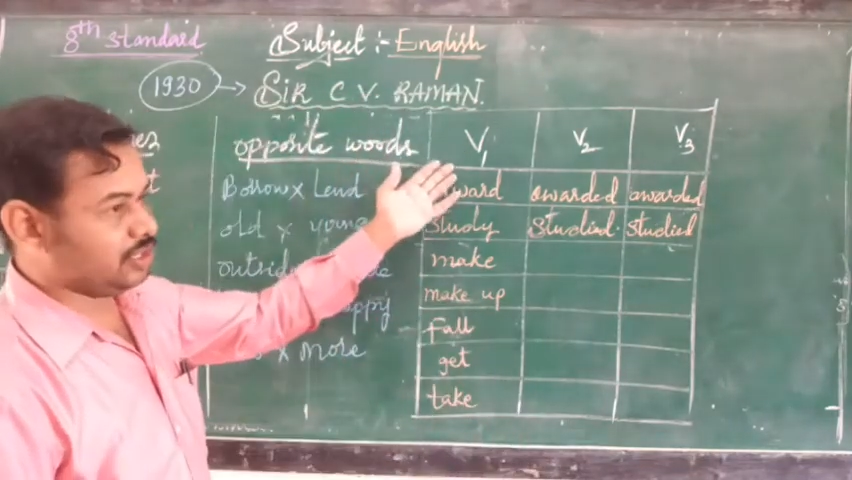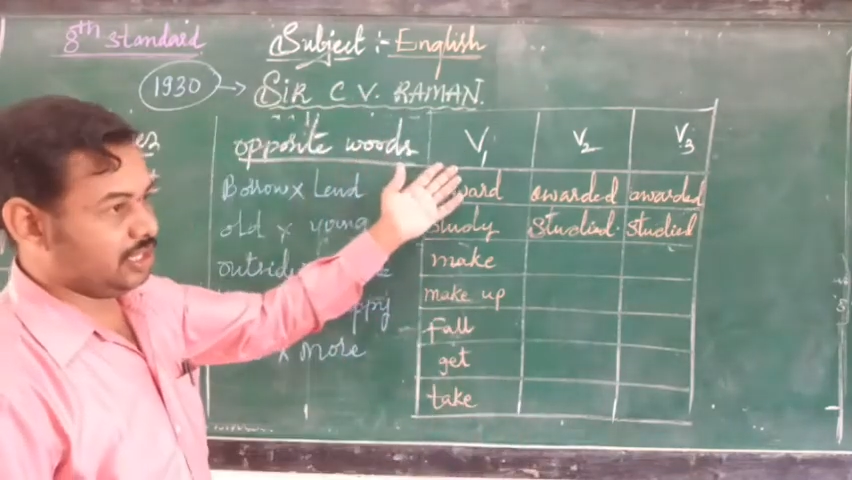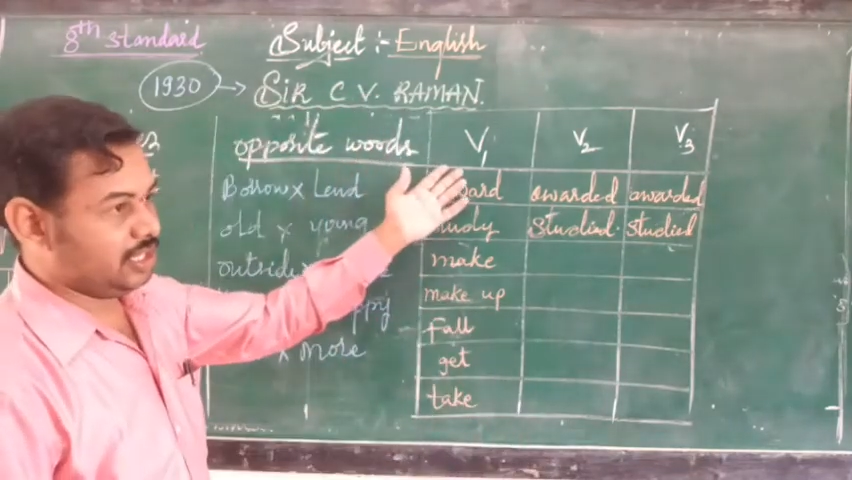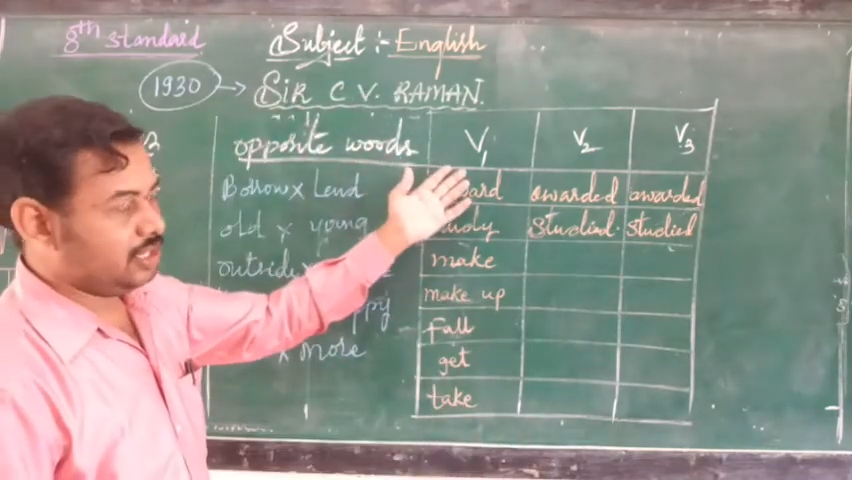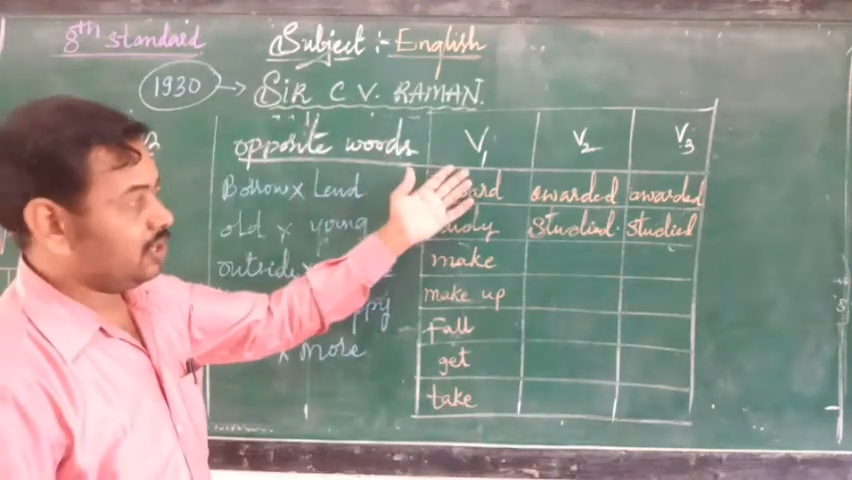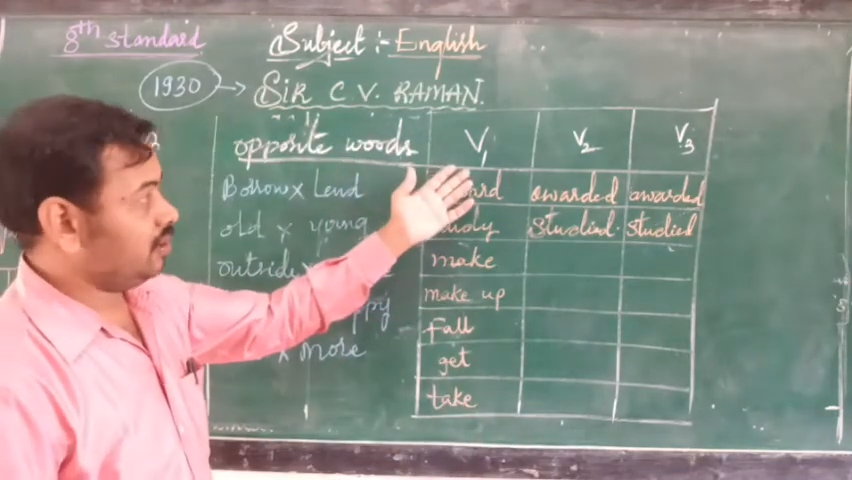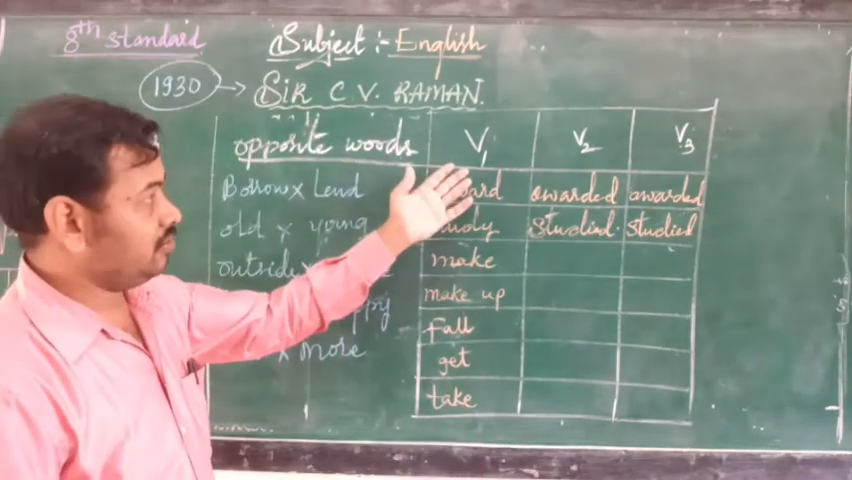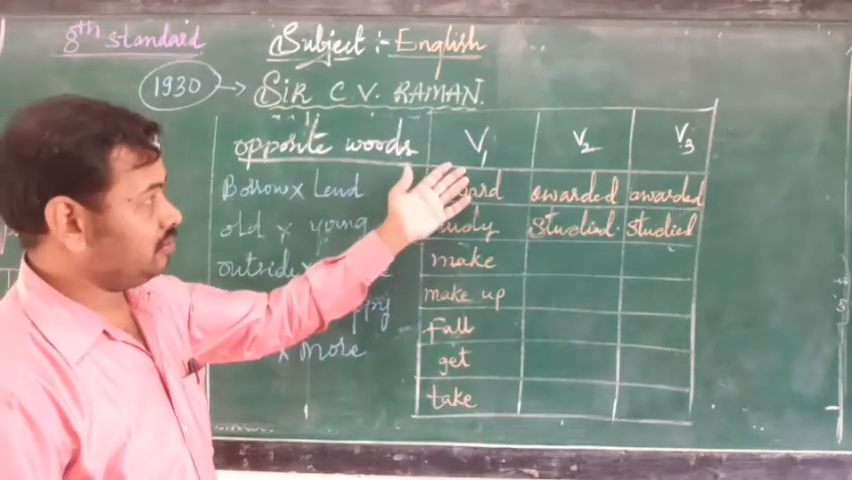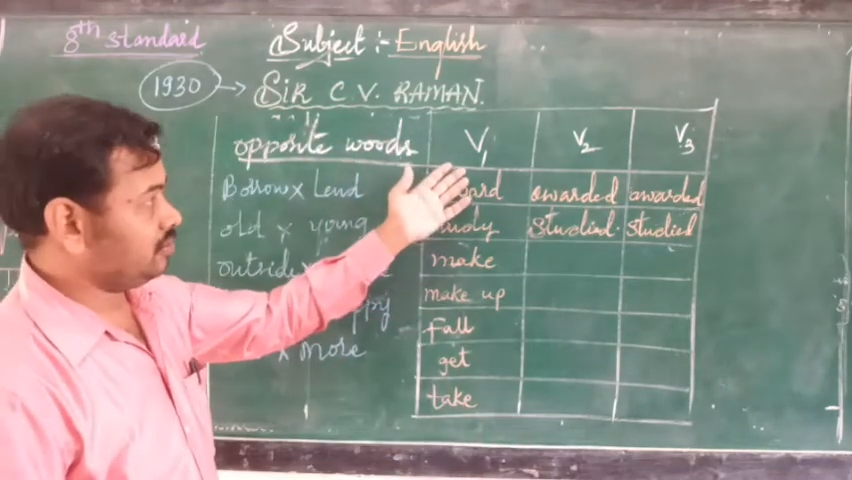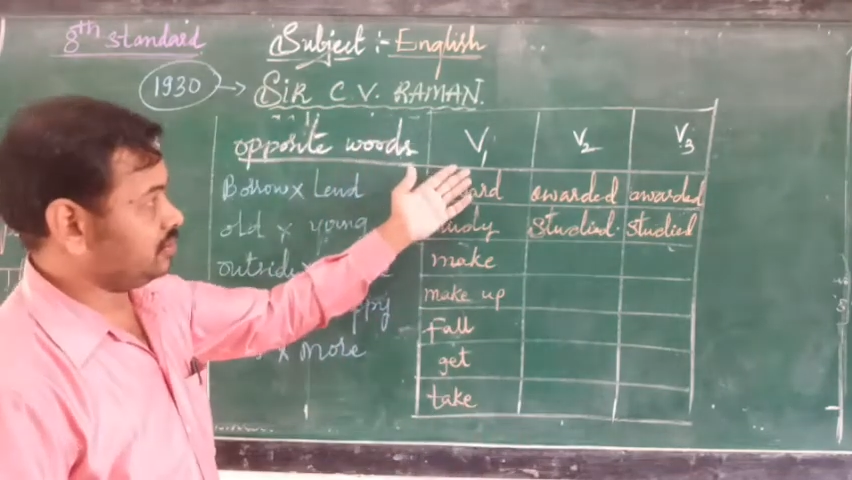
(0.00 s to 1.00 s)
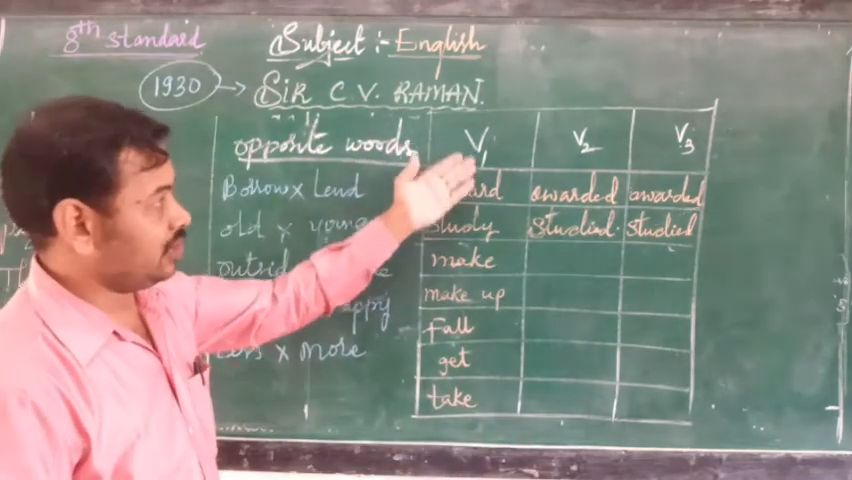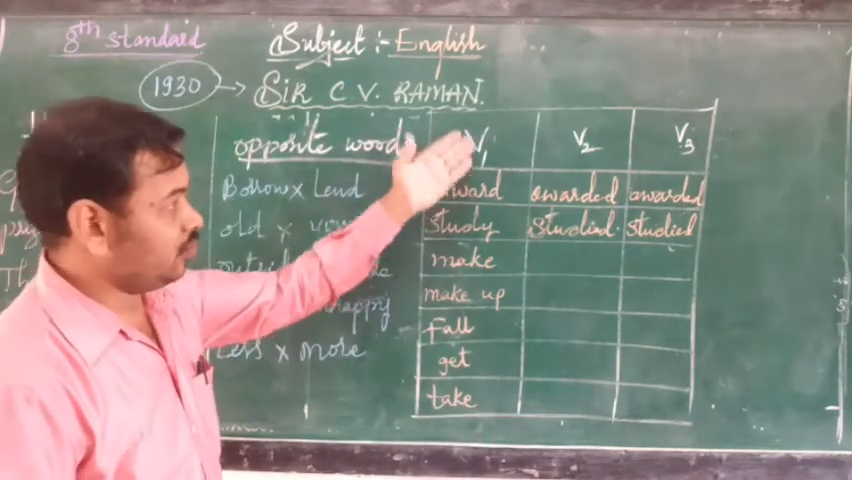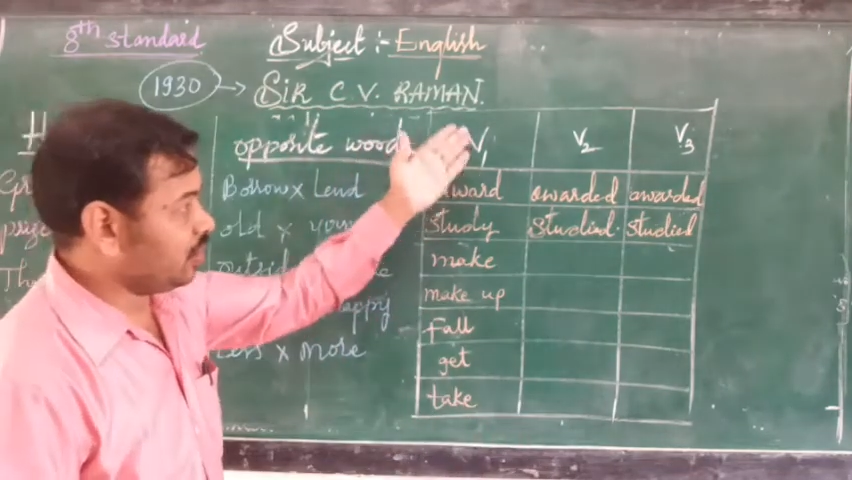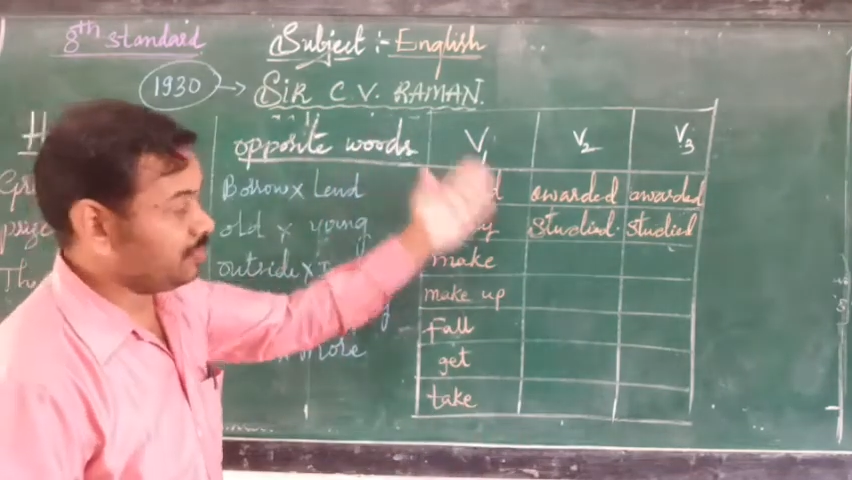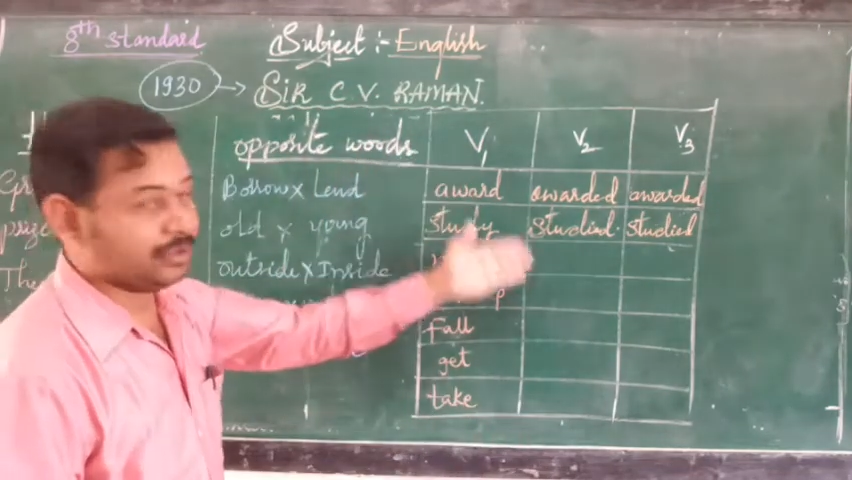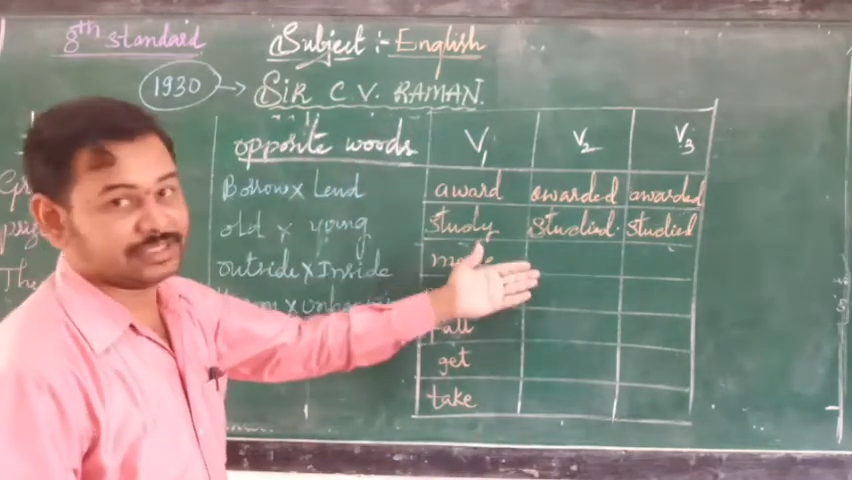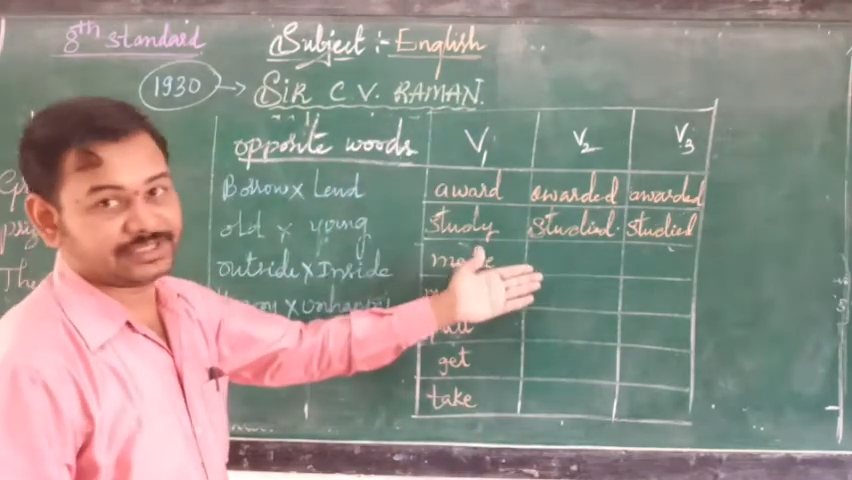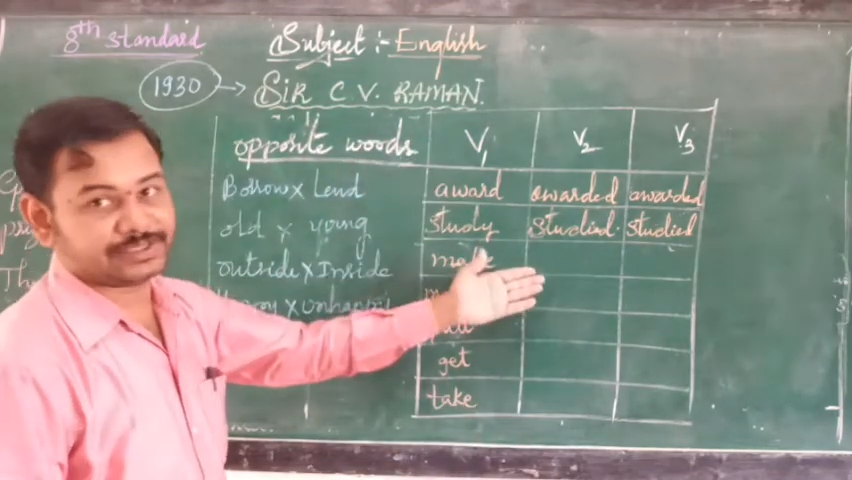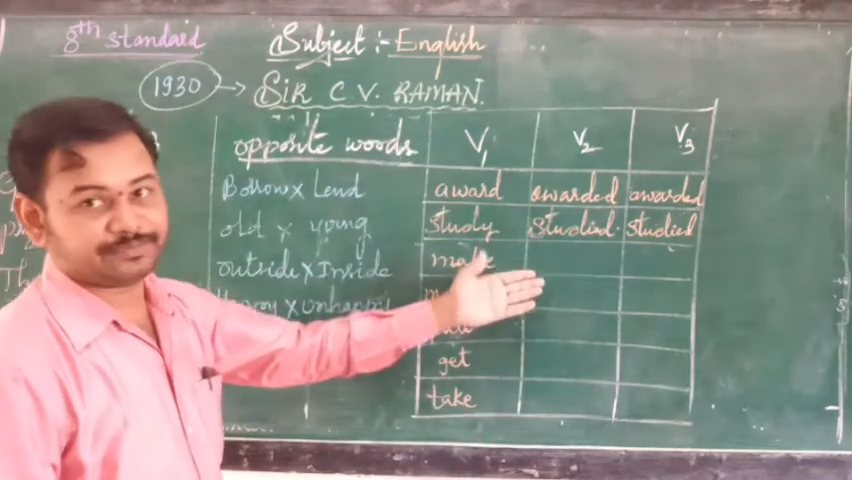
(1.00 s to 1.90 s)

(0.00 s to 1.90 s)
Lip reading: the verbals.